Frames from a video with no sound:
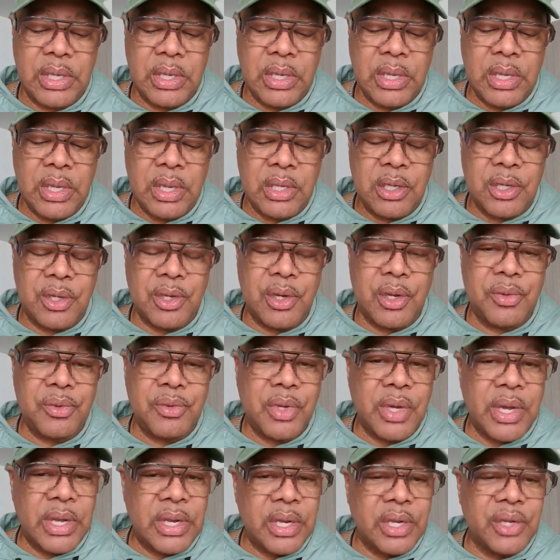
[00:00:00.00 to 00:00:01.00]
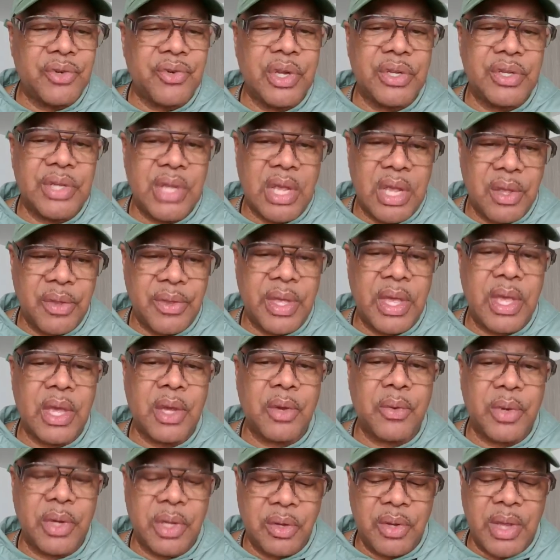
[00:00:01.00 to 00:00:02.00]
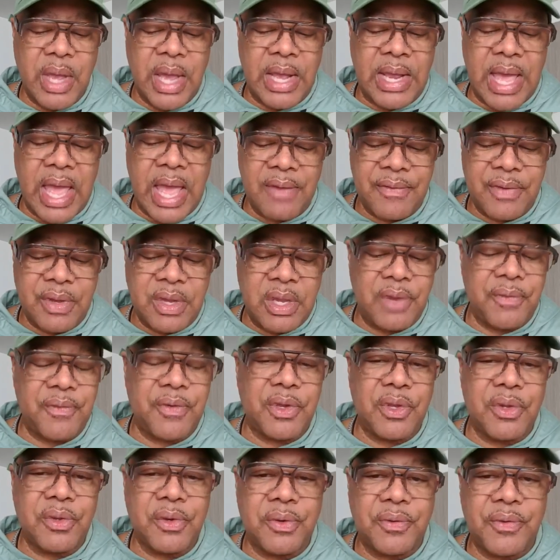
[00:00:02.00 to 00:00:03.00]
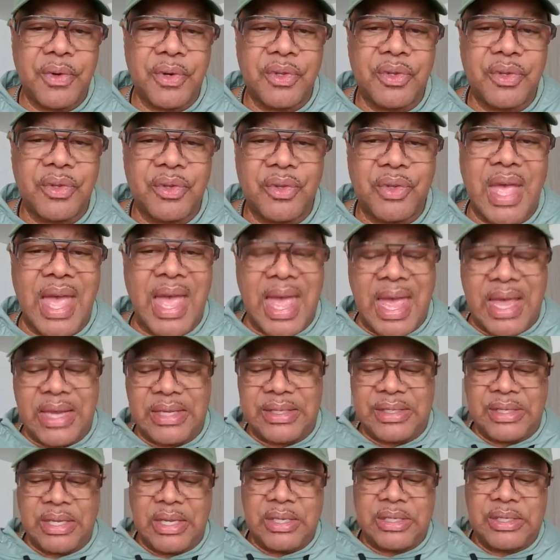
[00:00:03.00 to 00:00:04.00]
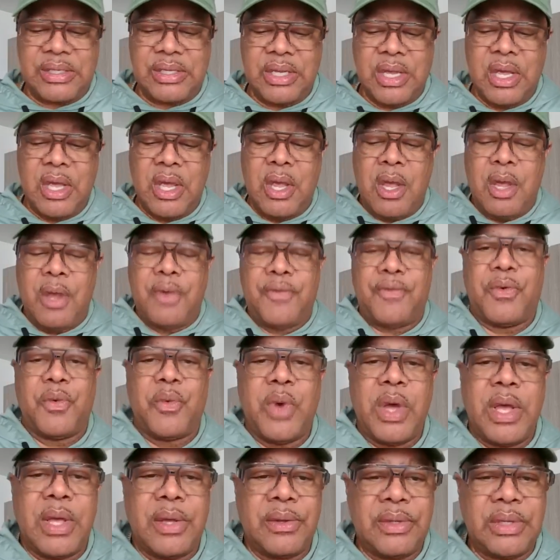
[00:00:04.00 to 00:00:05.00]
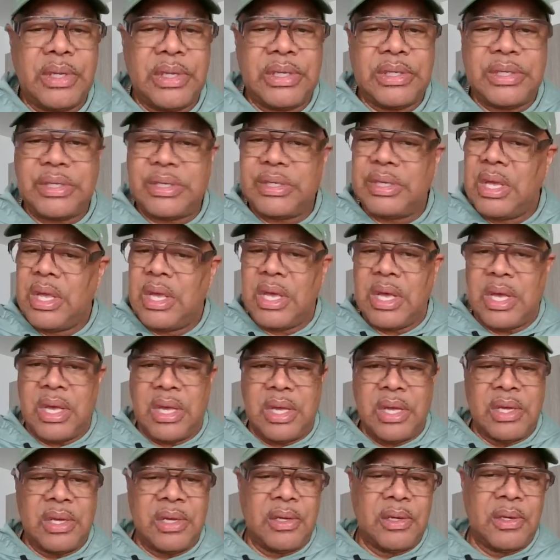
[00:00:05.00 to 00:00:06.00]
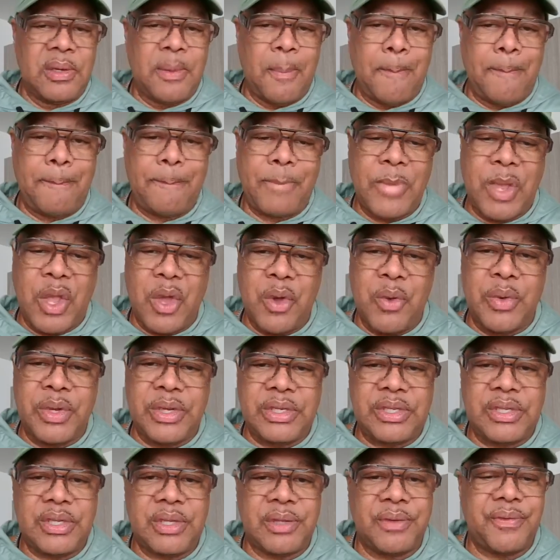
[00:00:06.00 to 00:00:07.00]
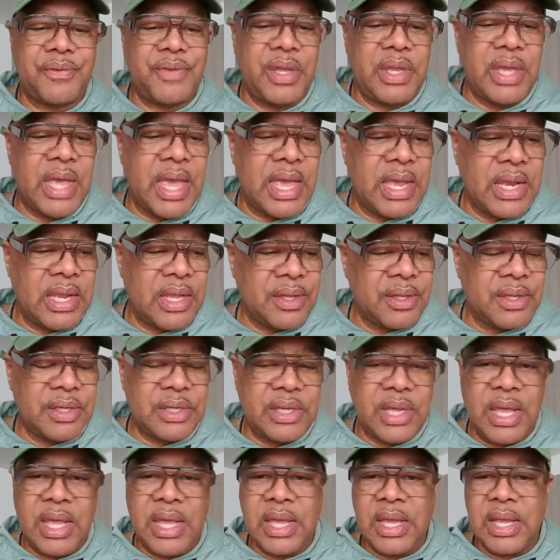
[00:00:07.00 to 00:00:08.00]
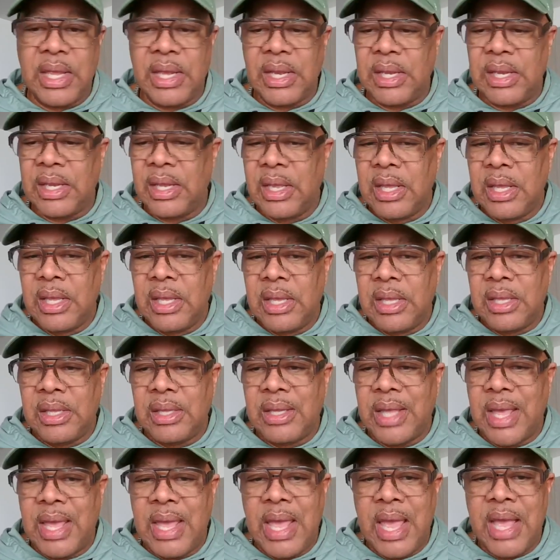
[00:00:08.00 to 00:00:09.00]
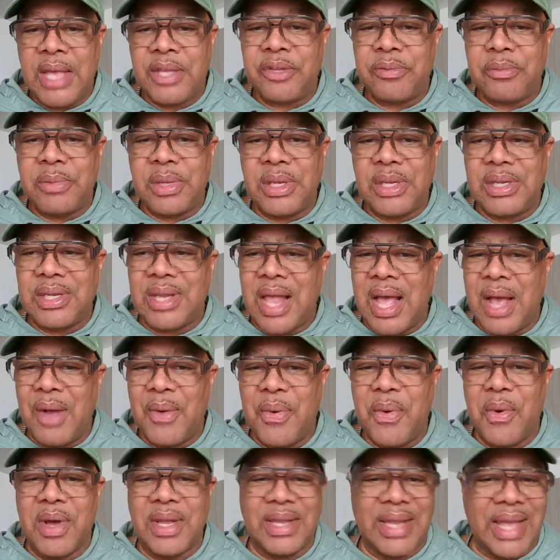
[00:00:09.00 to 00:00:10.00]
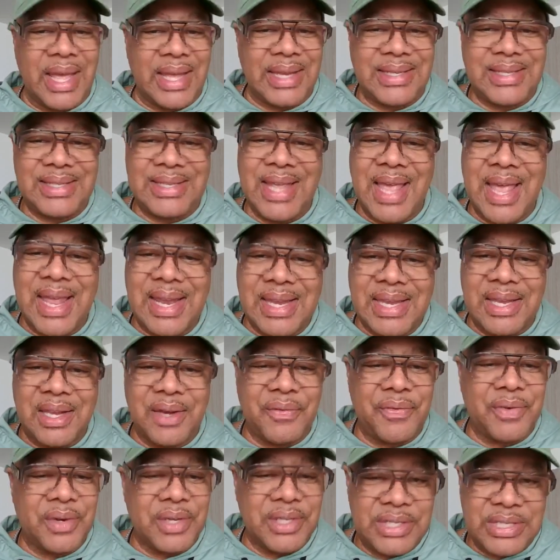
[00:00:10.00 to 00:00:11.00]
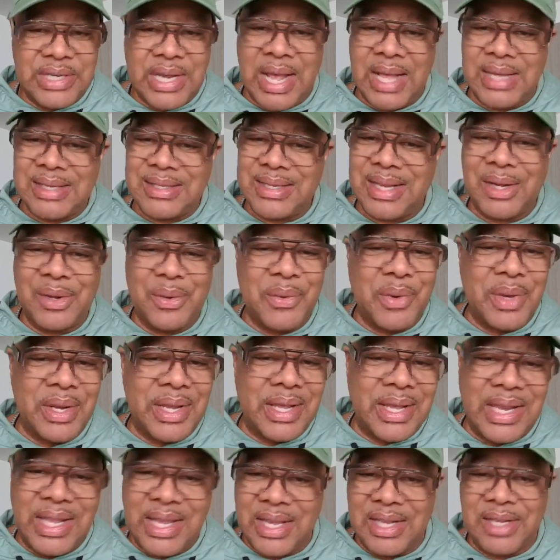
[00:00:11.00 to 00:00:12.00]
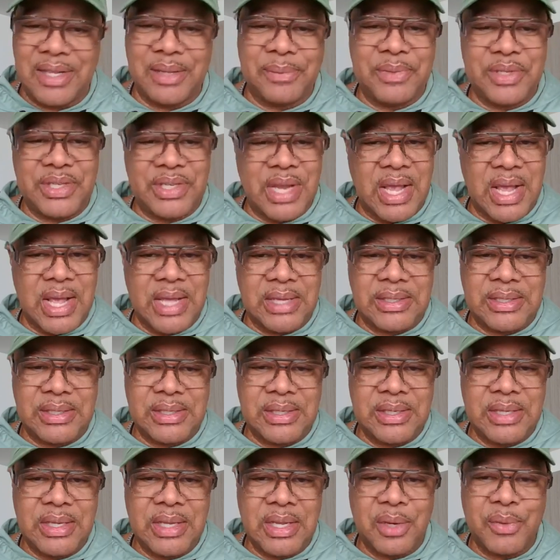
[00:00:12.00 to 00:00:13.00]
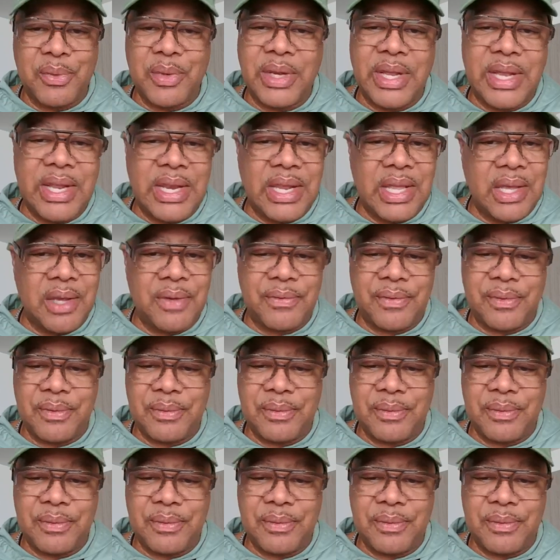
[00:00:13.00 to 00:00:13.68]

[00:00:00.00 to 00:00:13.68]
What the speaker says: You got to address health equity. You got to advocate for universal access, for wellness. Went to the VA the other day and they asked me, did I want like 10 different shots? I don't want any of them shots. I don't want any of them.